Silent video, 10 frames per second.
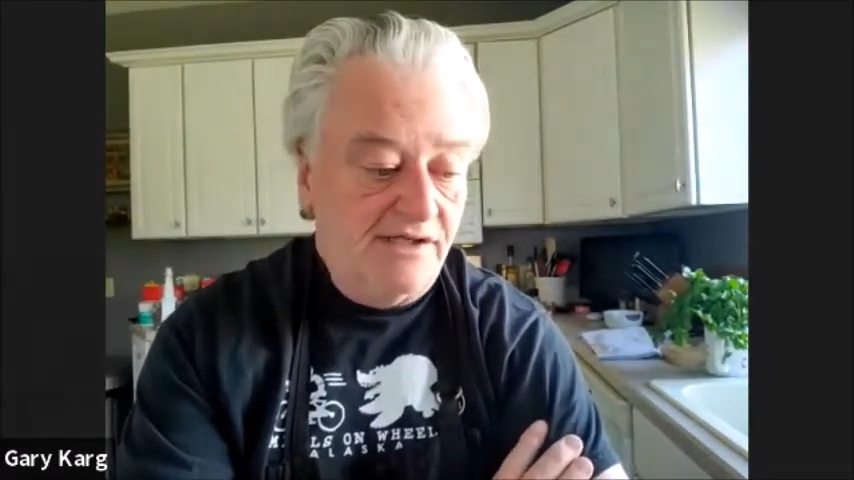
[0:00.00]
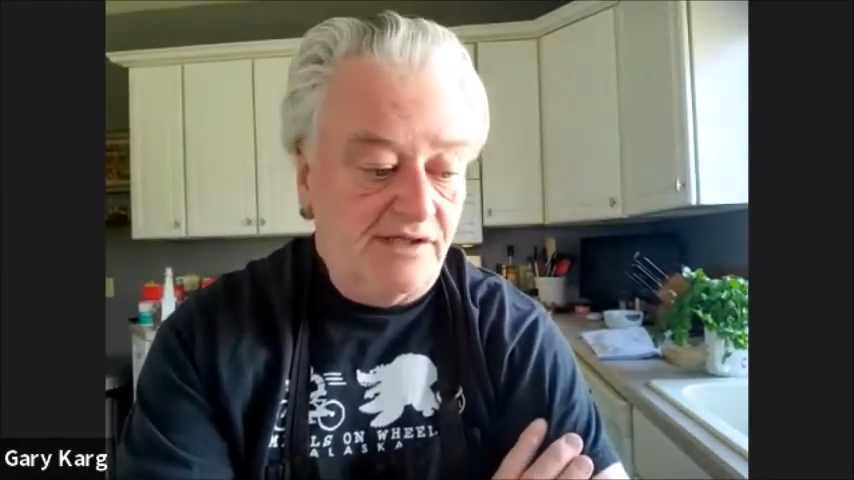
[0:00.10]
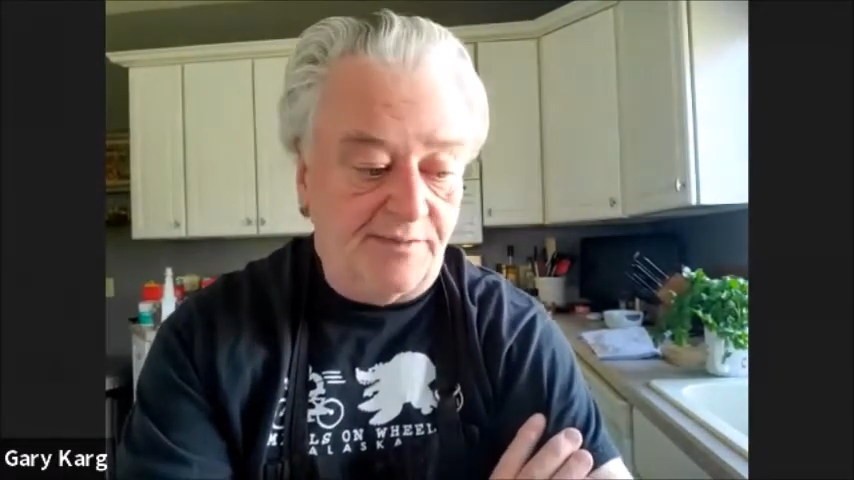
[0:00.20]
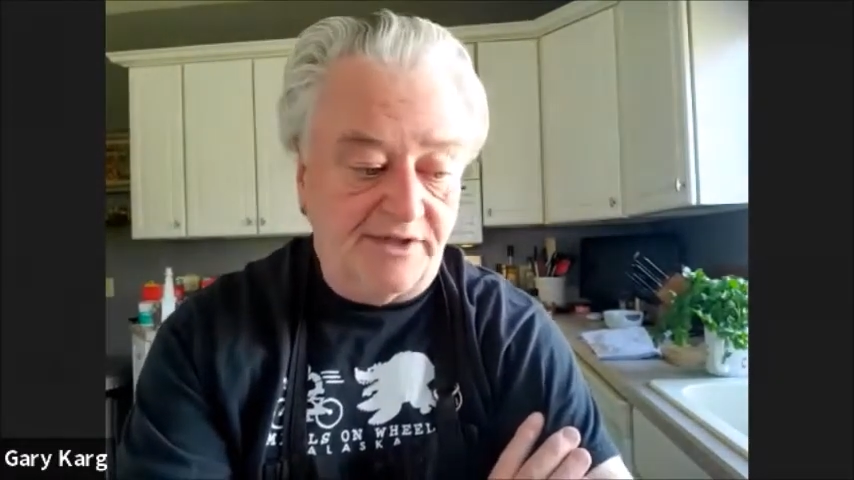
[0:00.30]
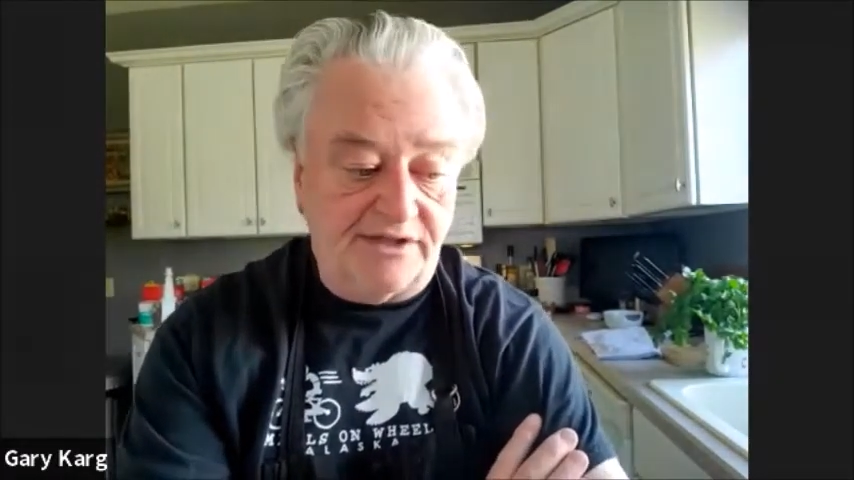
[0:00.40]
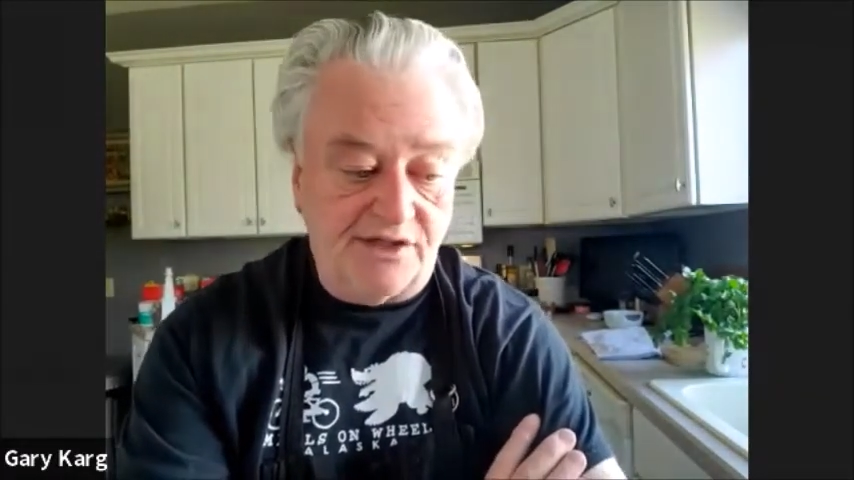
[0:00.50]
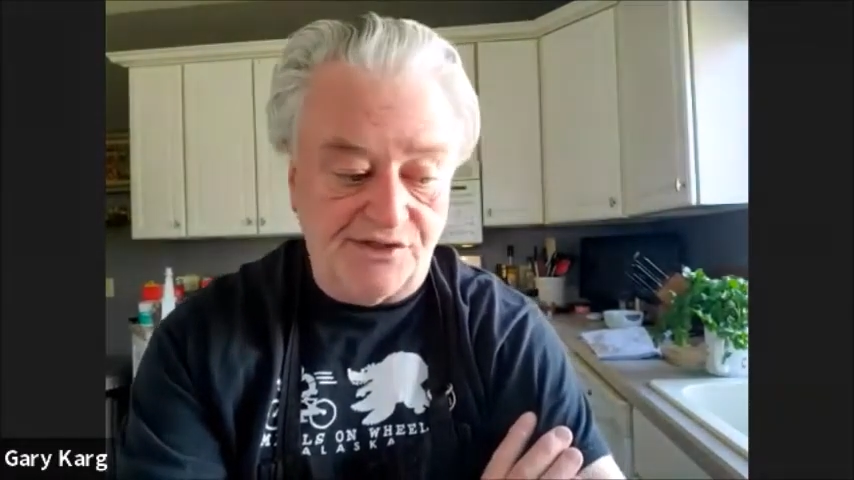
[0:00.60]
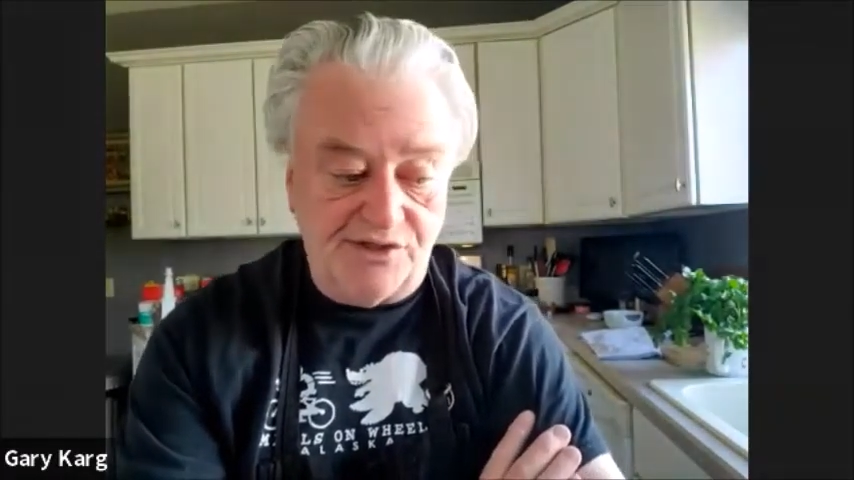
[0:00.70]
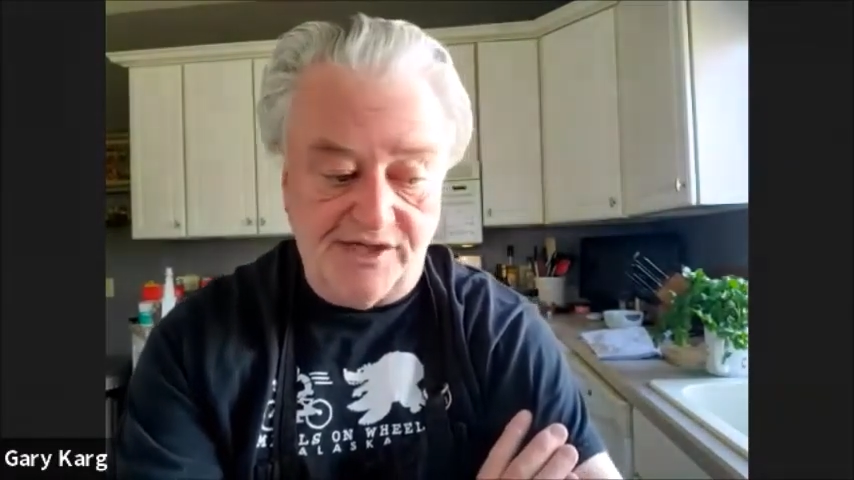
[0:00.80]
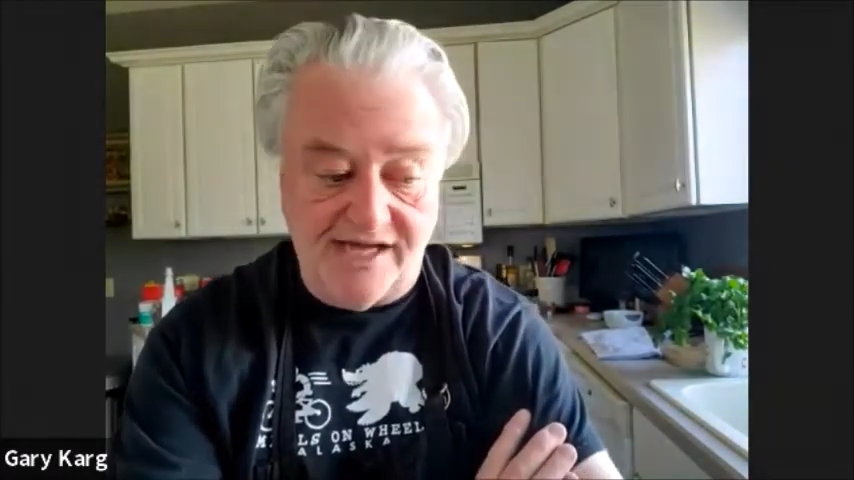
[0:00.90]
to put those
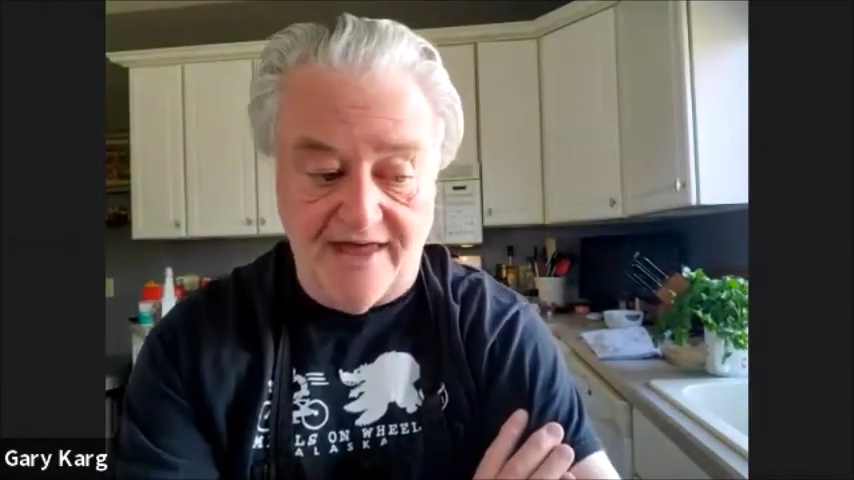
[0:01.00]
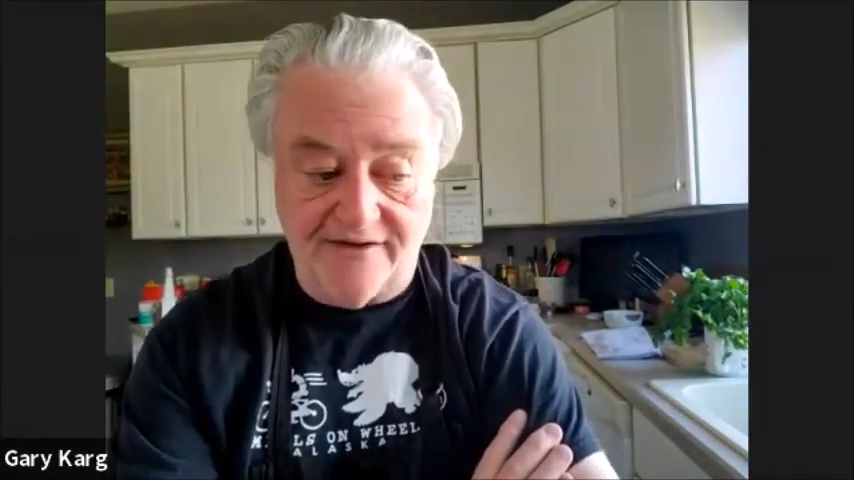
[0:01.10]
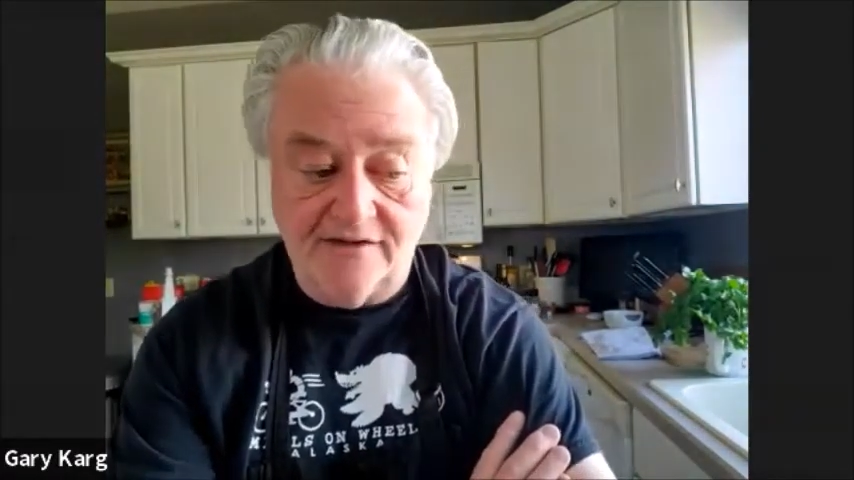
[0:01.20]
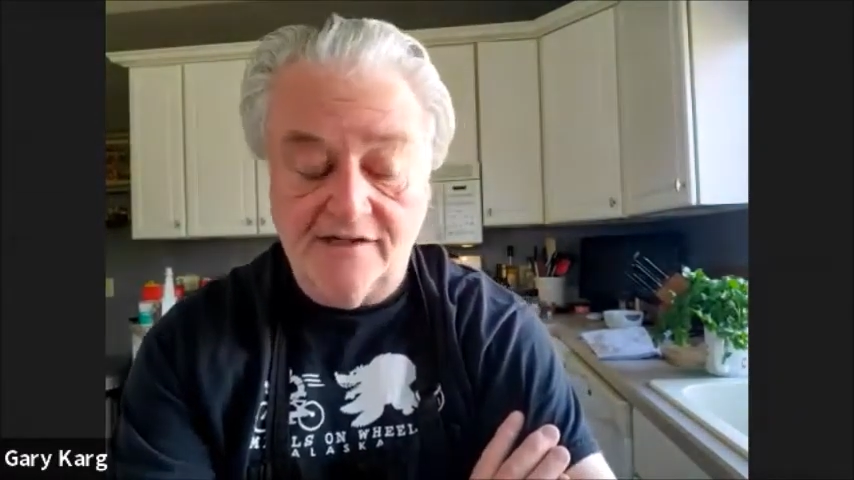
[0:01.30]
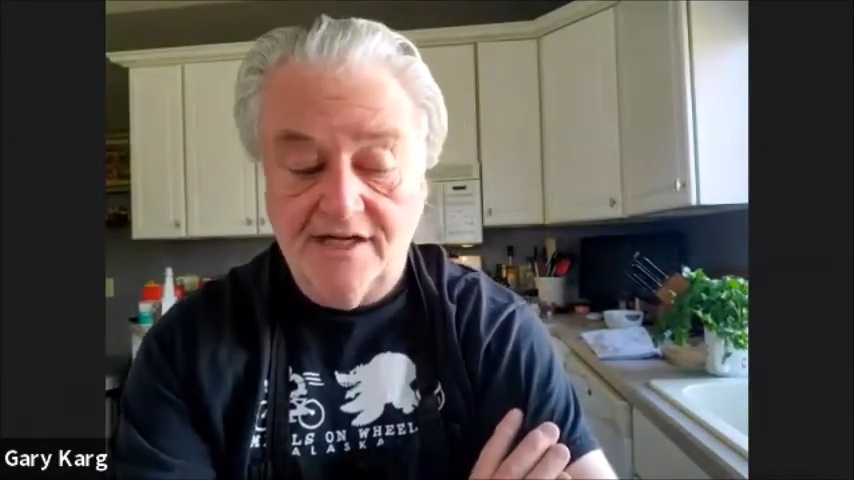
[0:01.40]
two together.